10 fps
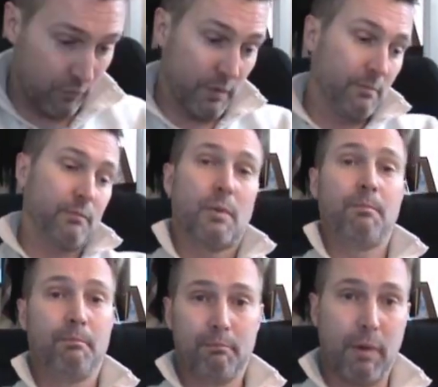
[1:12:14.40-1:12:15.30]
assume you
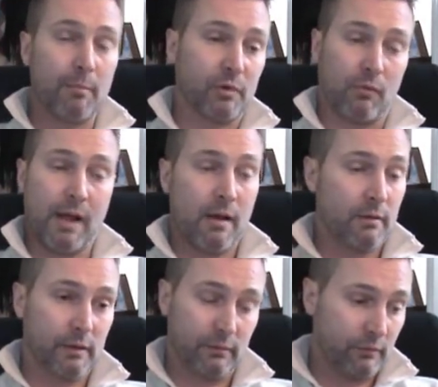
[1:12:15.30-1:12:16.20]
bummed
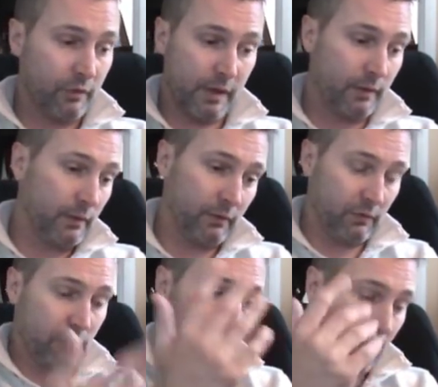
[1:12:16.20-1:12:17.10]
around and tried
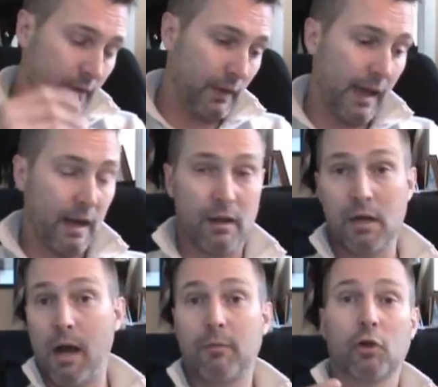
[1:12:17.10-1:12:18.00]
this and tried that, and
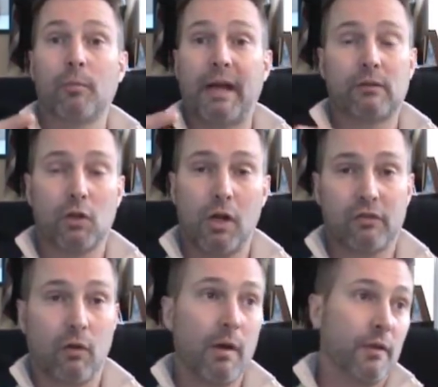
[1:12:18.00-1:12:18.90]
you know, I'm going to go back to law
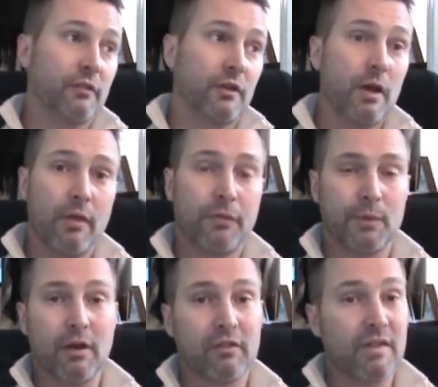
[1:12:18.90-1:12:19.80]
school. Oh, there's another
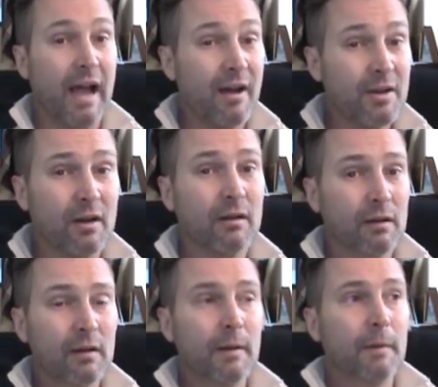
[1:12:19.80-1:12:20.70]
3 years. Now
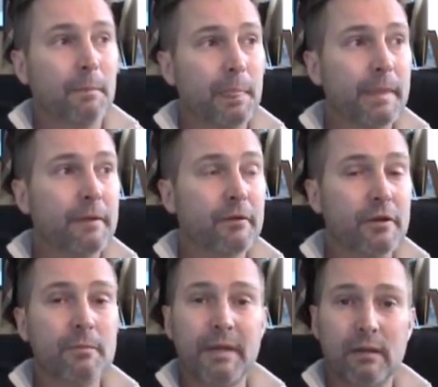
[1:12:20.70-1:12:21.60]
you're
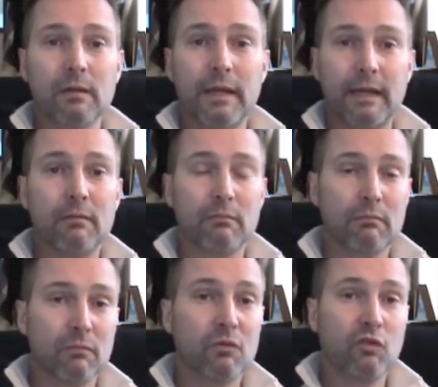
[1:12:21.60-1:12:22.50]
in your mid to late
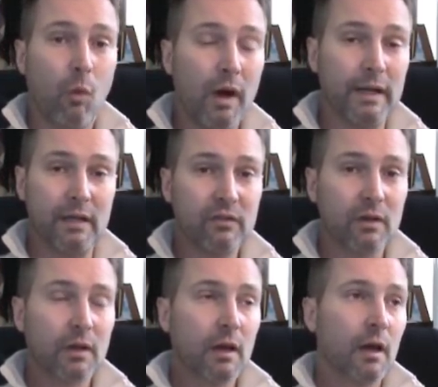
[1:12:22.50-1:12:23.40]
20s,